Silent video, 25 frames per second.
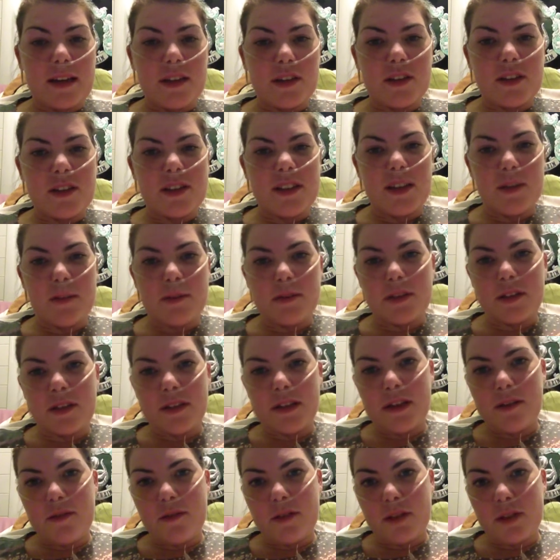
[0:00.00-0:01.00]
It just seems like
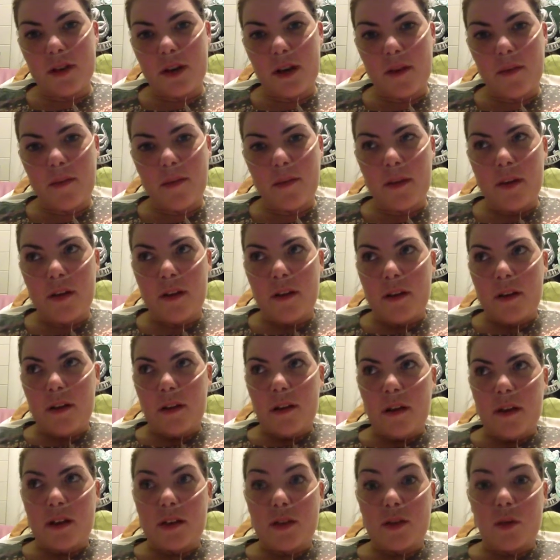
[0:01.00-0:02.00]
every time
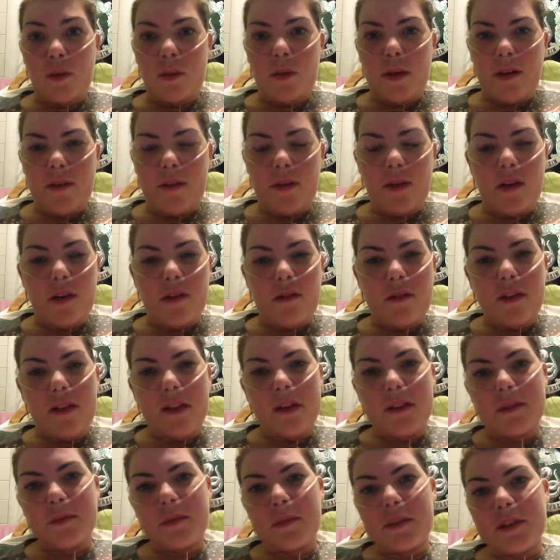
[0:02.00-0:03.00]
I stop having
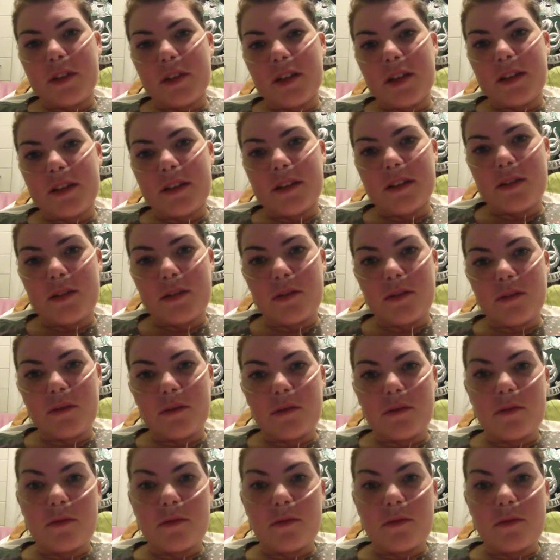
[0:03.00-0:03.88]
IVs, my chest sort of